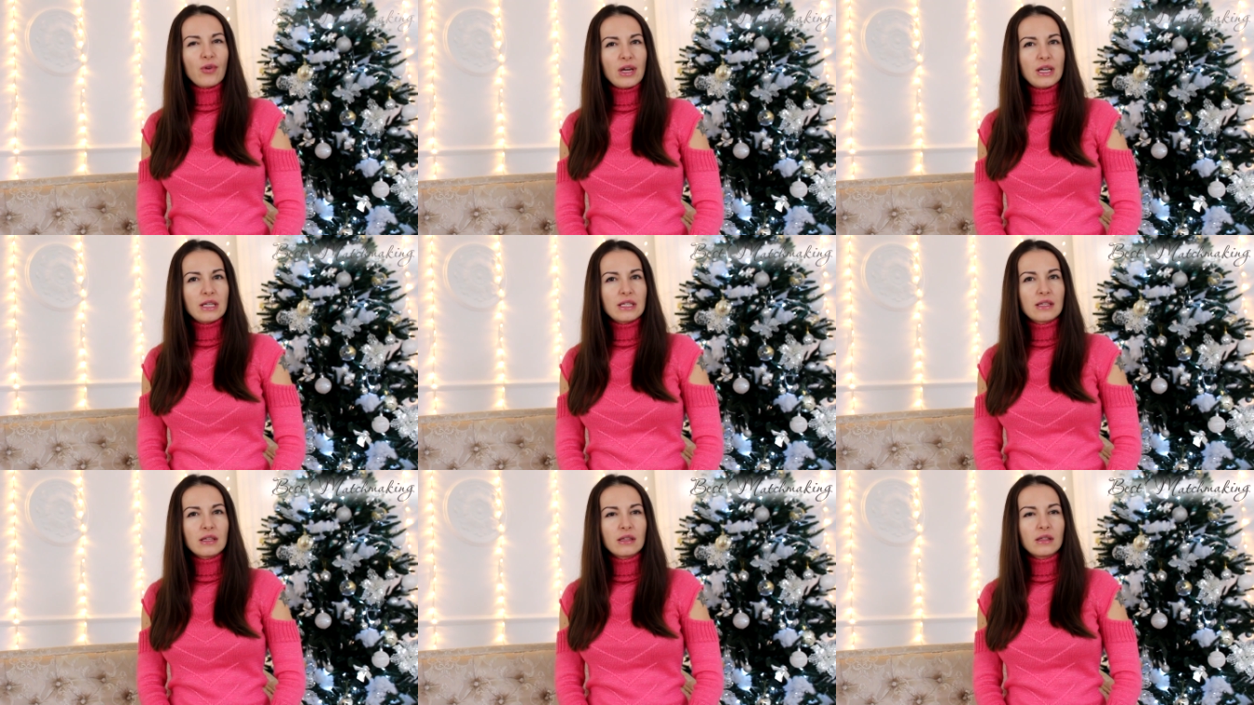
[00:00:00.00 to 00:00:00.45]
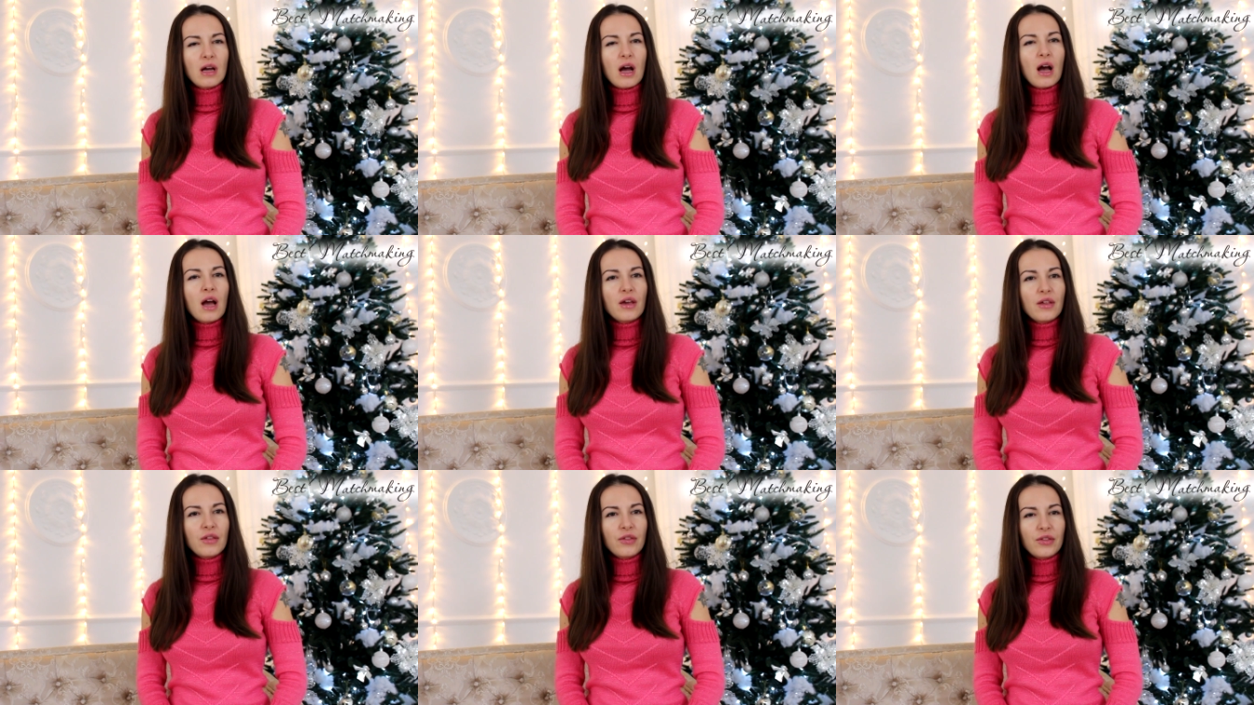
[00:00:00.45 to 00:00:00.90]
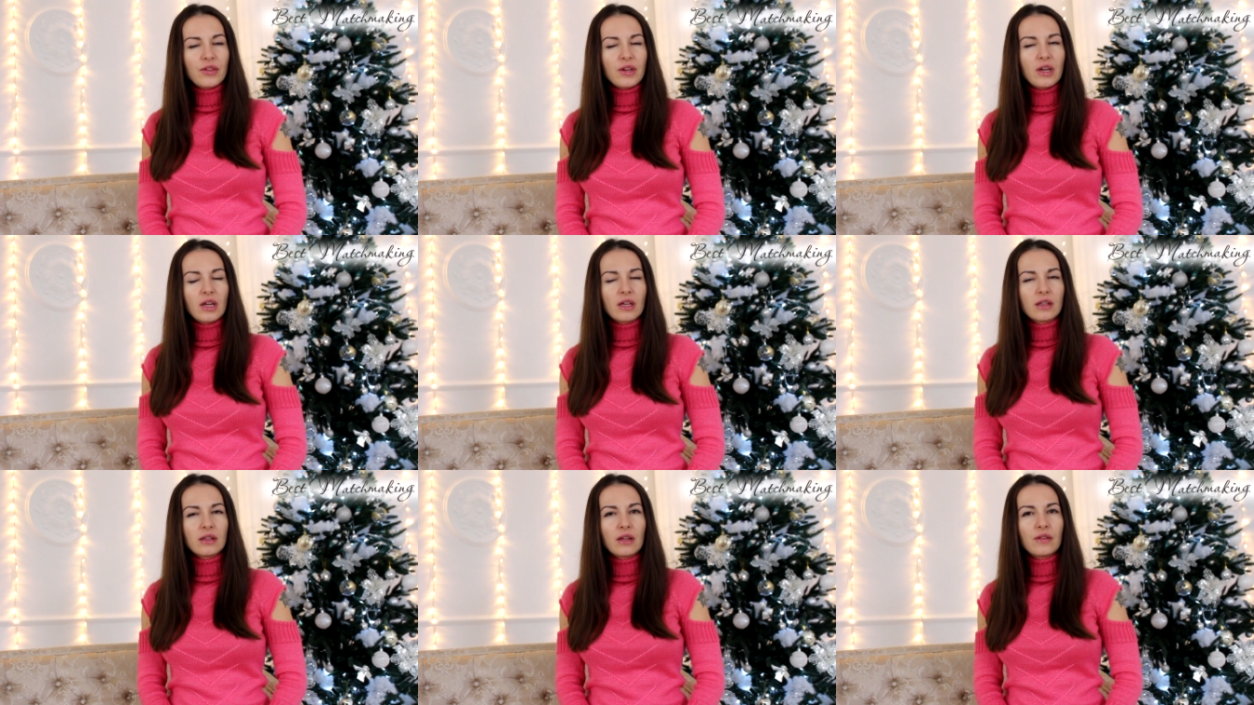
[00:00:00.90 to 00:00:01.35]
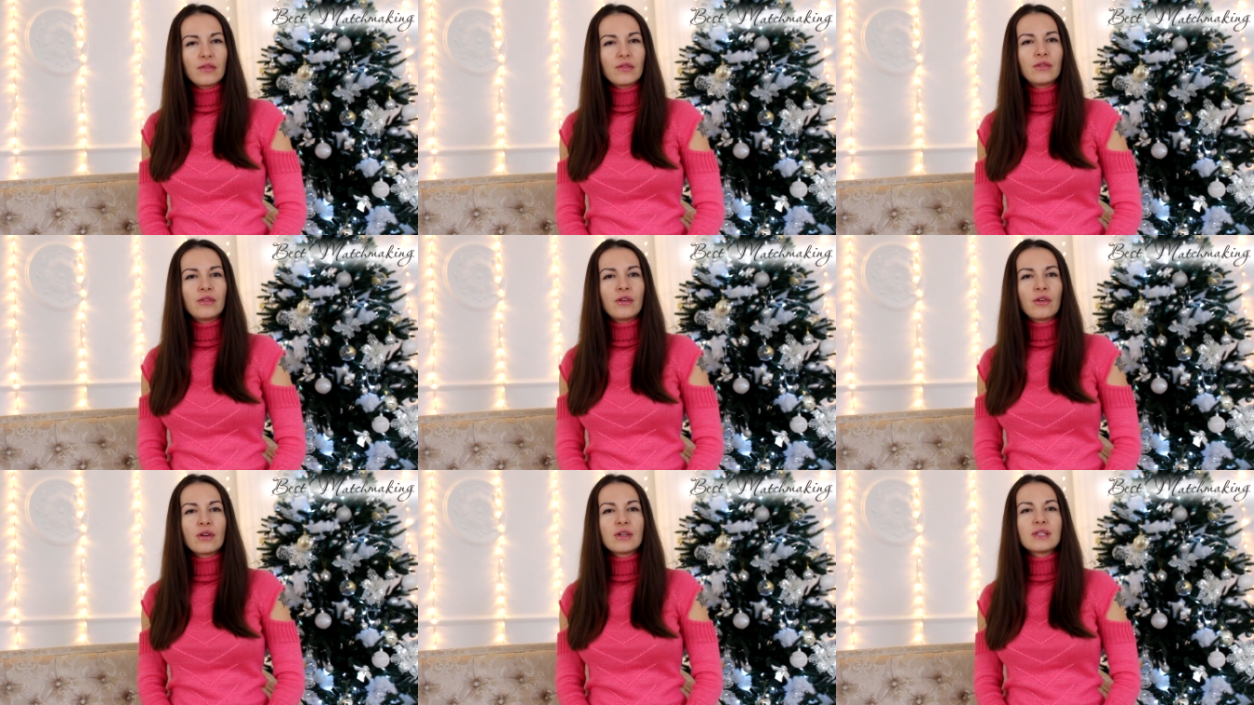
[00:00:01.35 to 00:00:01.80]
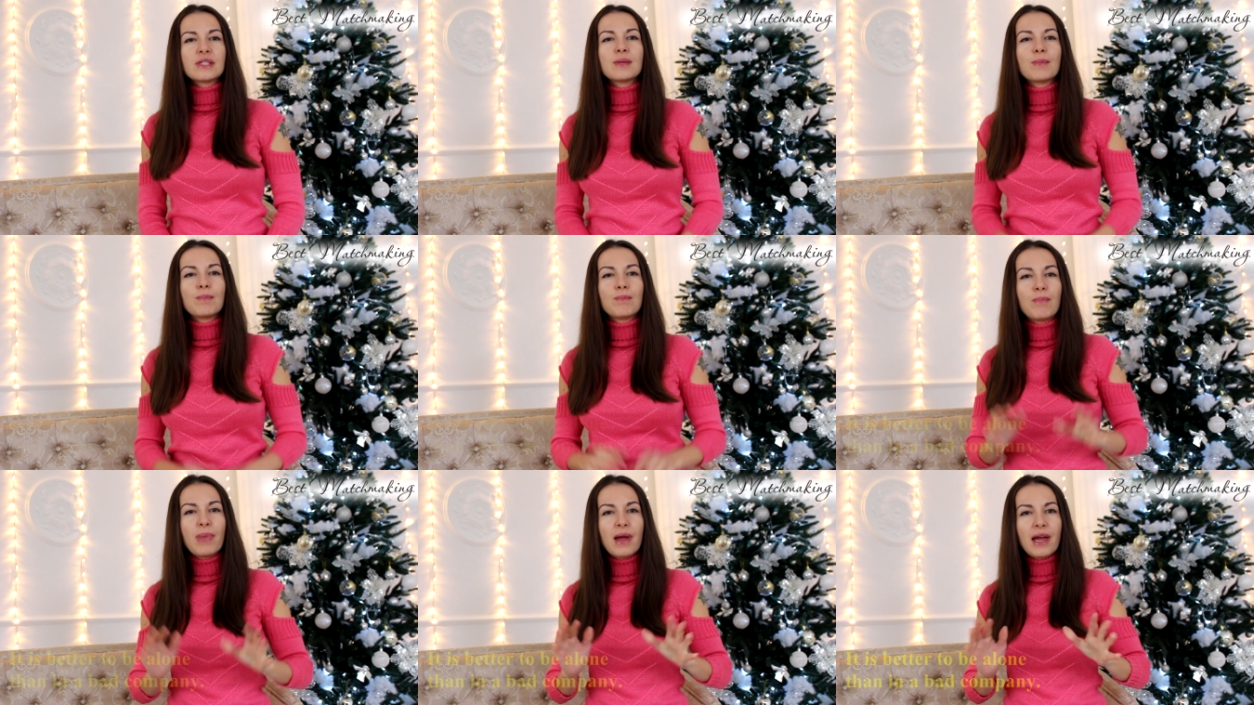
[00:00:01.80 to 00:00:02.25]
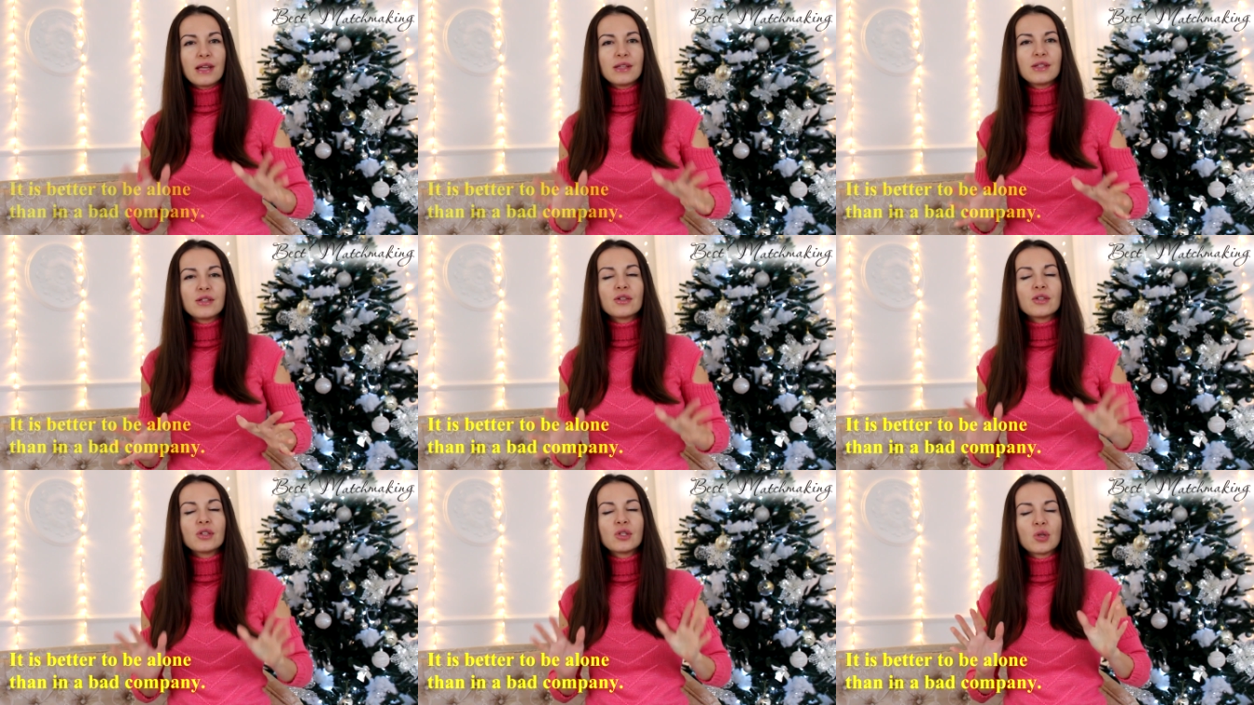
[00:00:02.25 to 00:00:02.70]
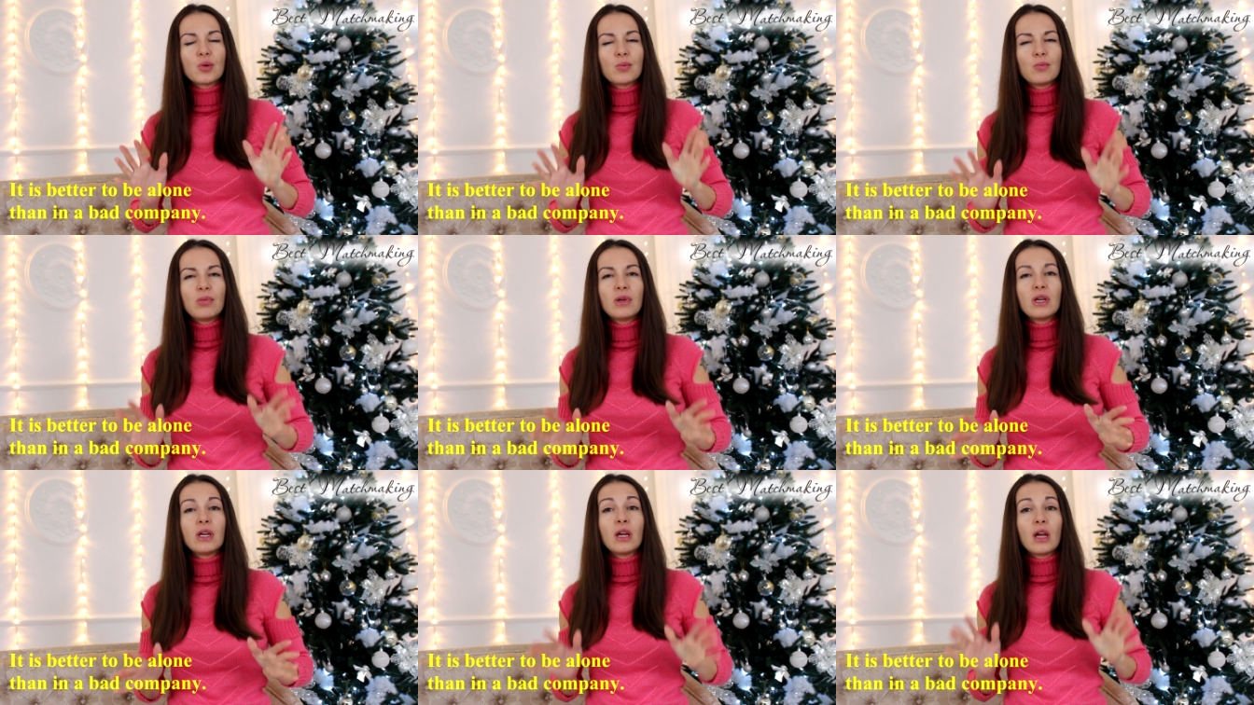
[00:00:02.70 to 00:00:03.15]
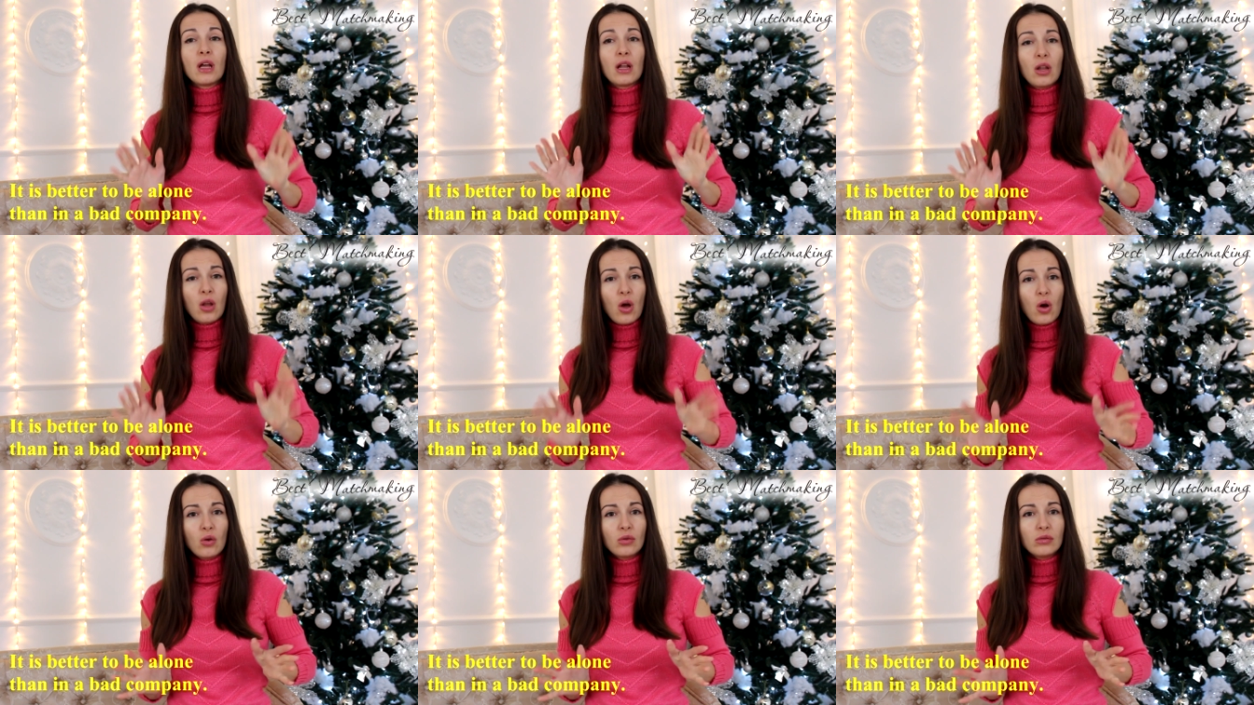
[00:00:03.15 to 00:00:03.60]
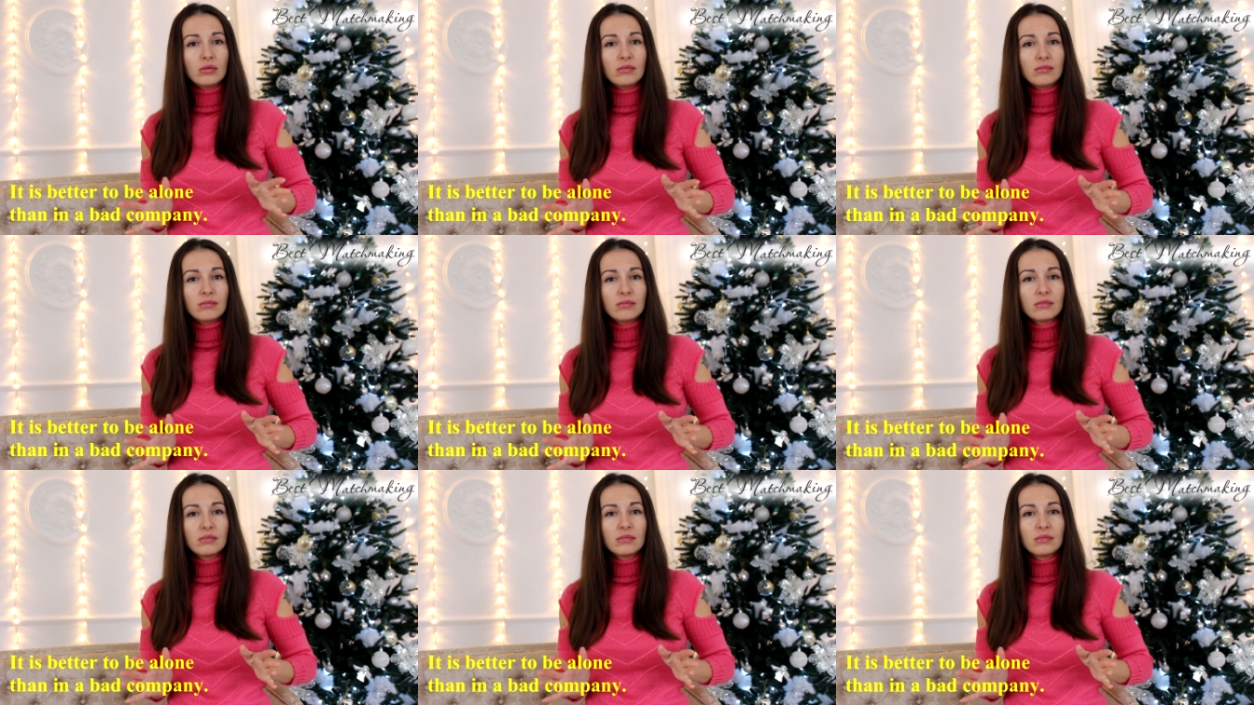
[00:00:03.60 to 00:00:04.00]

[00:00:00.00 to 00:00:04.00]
reason I think that there is better to be alone